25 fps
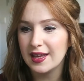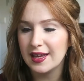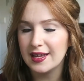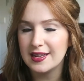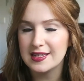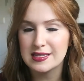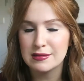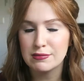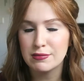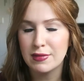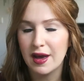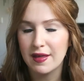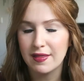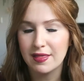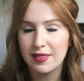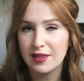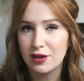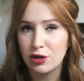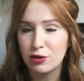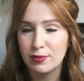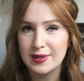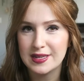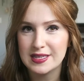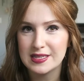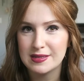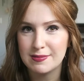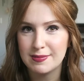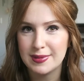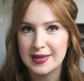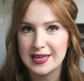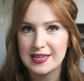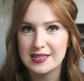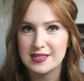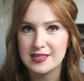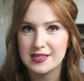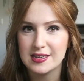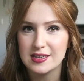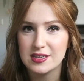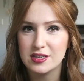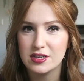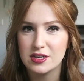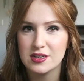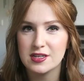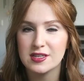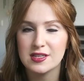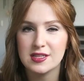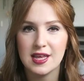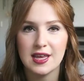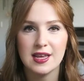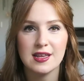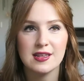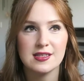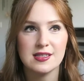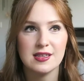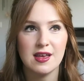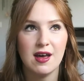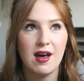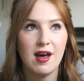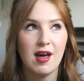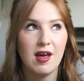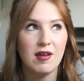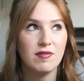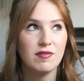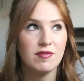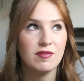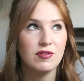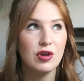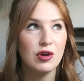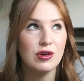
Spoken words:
and some other little bits and pieces, just things that I've